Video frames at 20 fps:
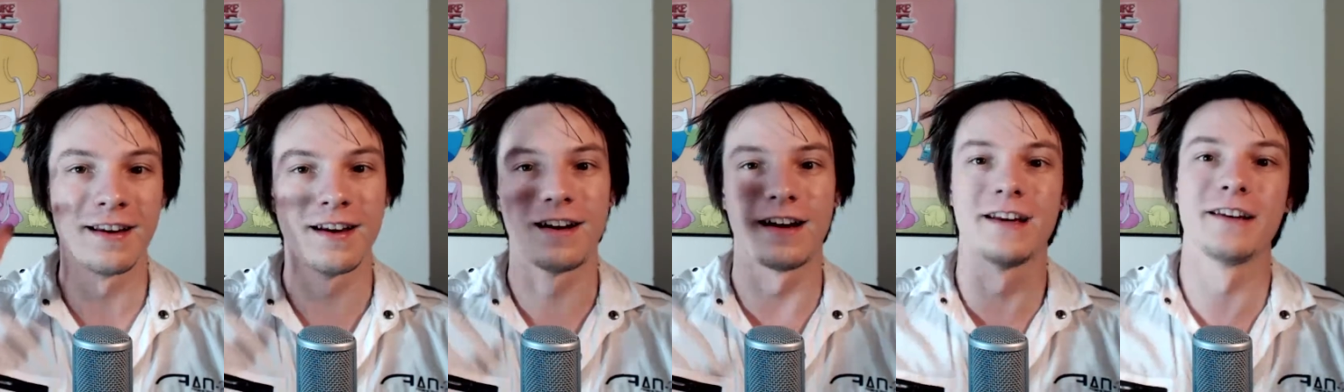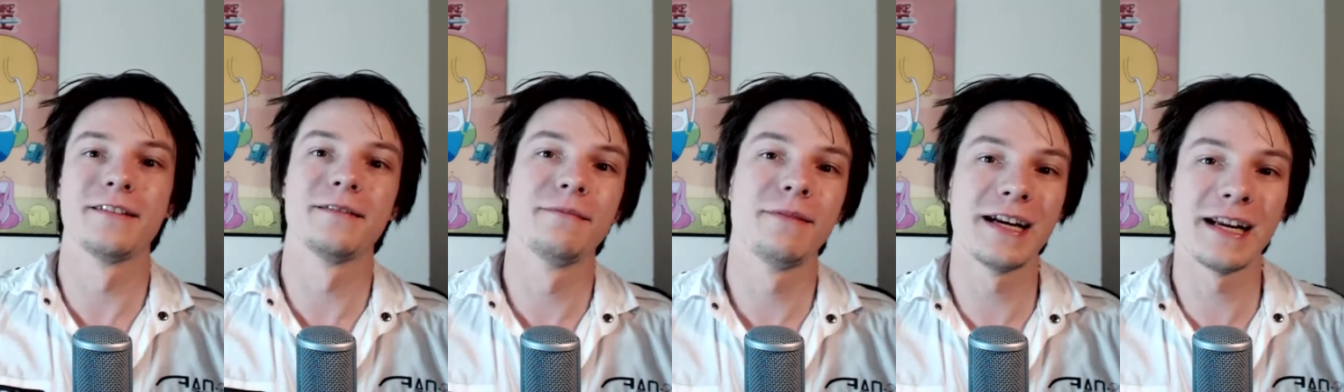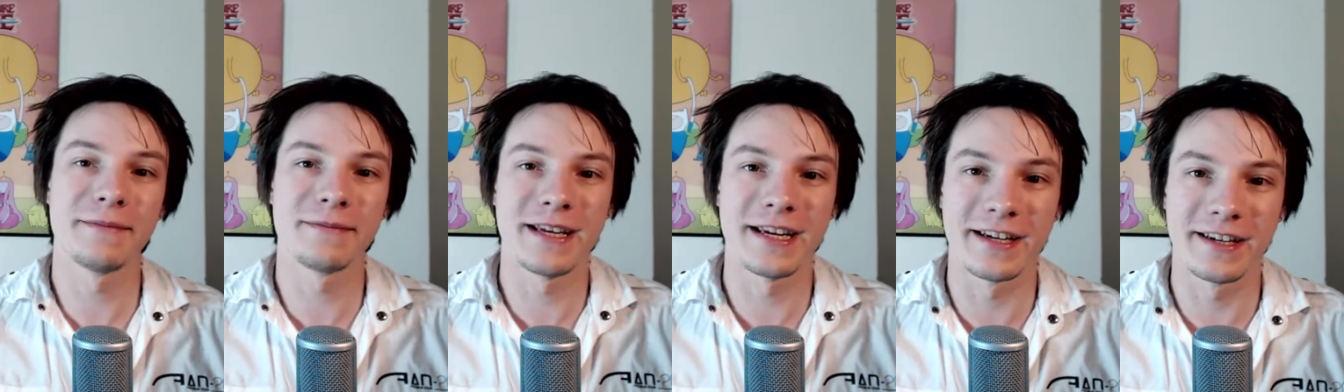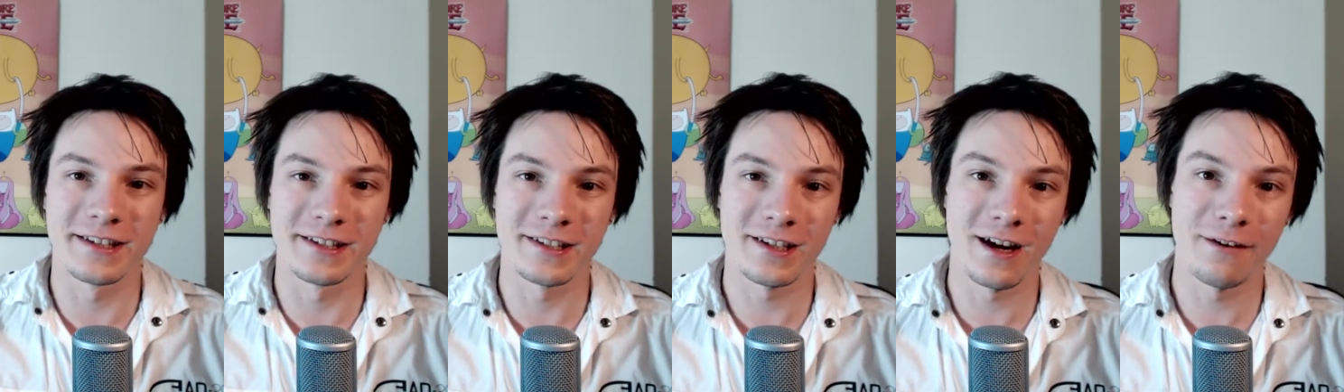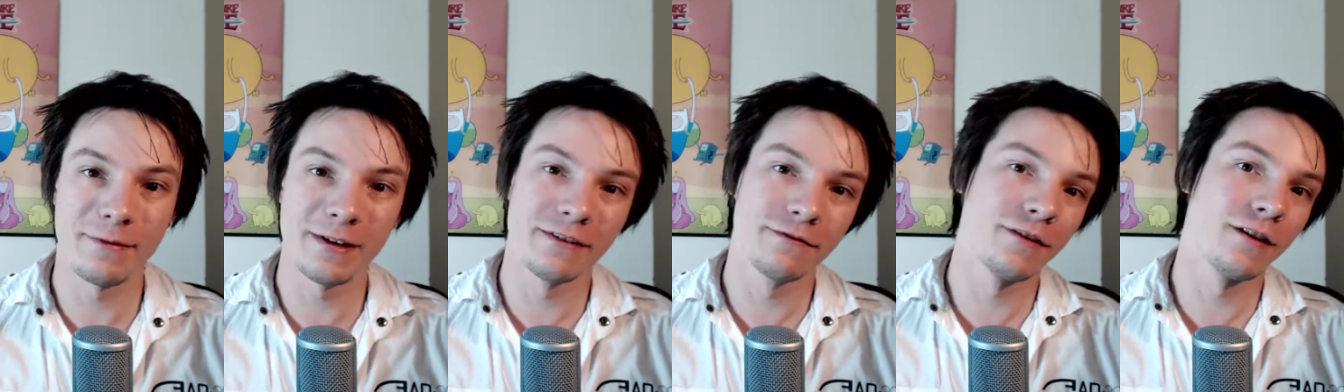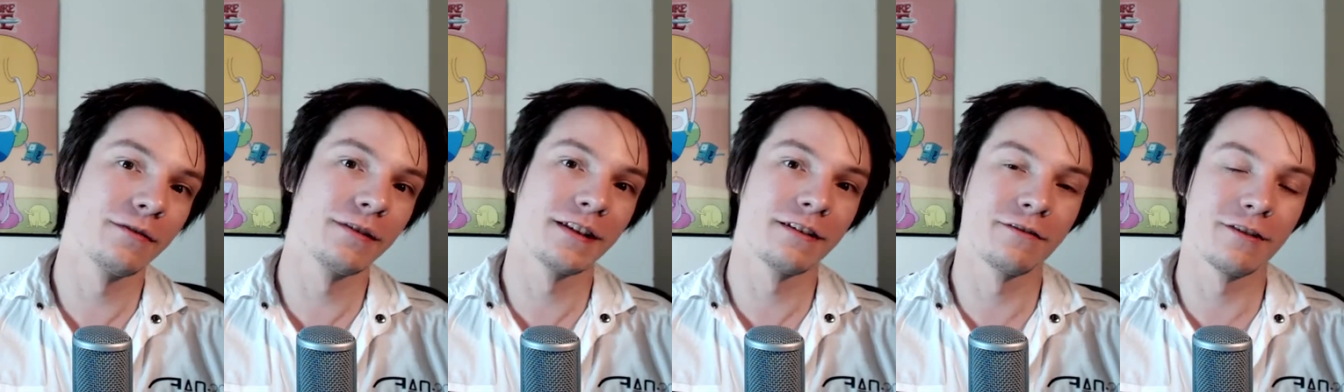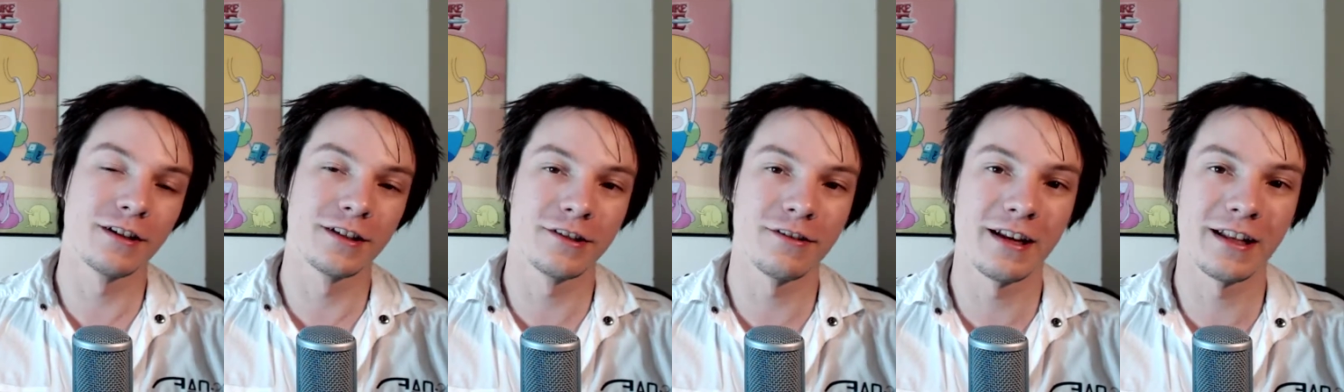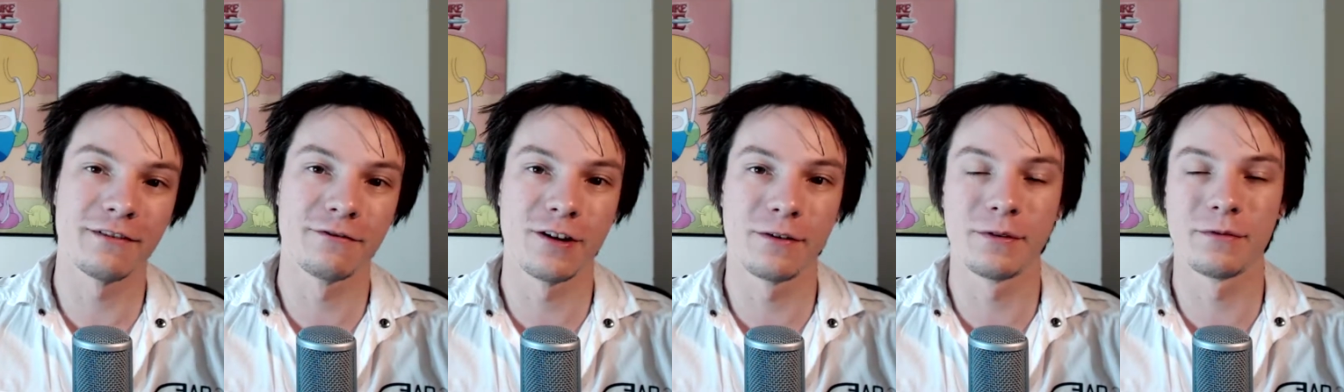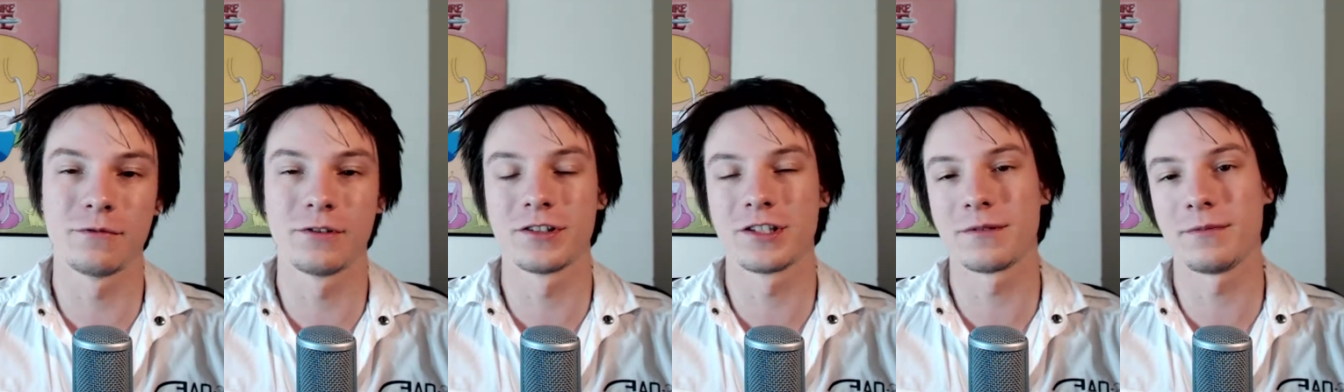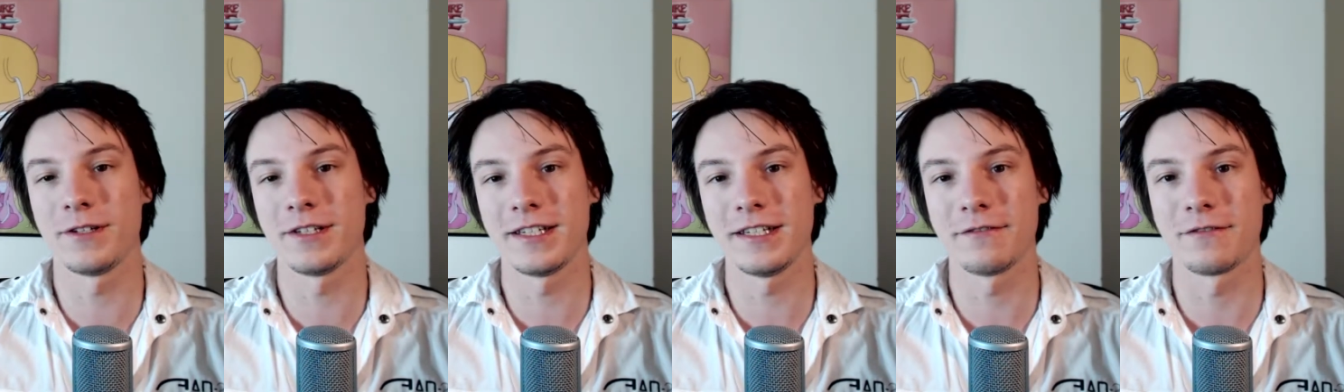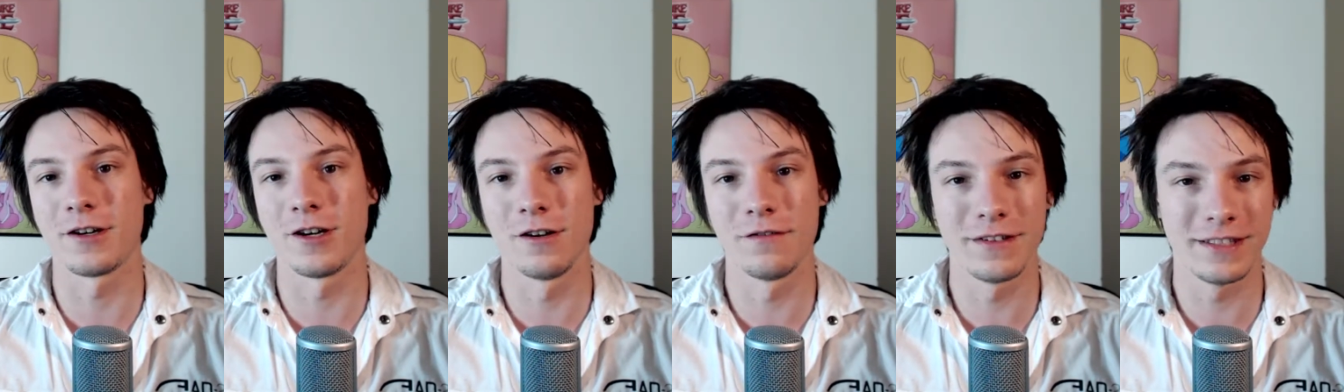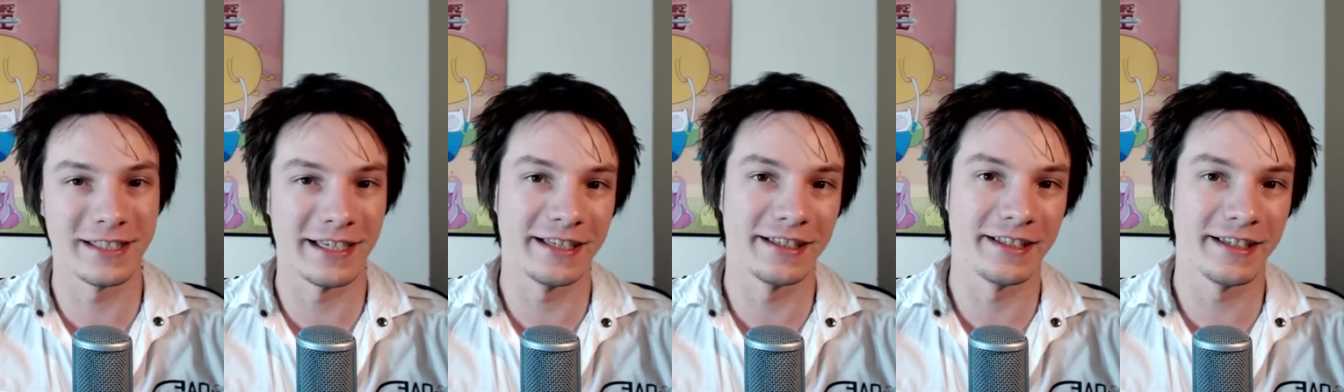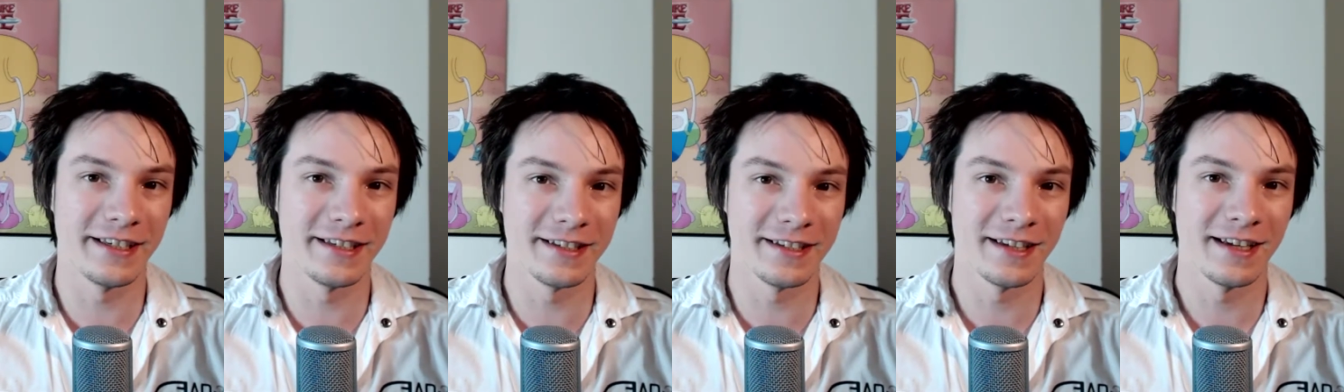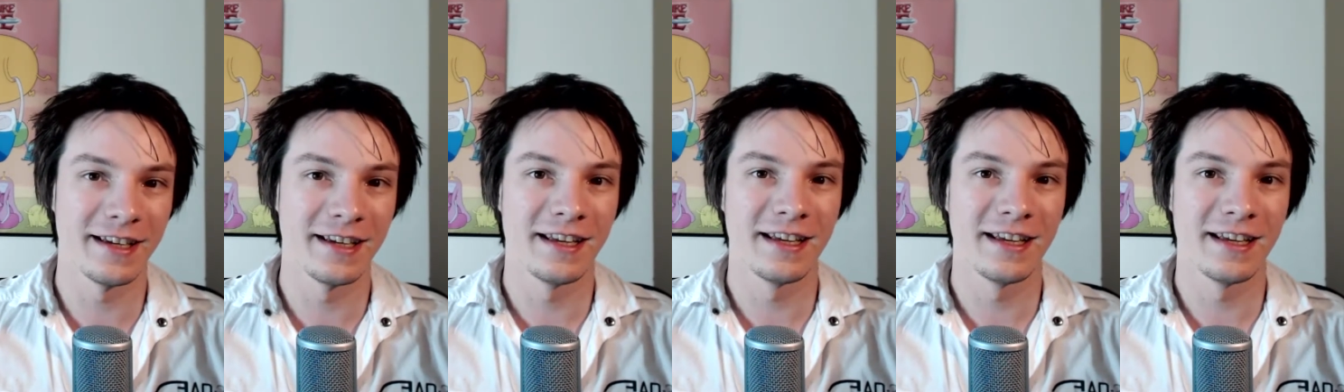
Hi, my name's Angus. I've been involved in the Australian Robowars community for over 10 years,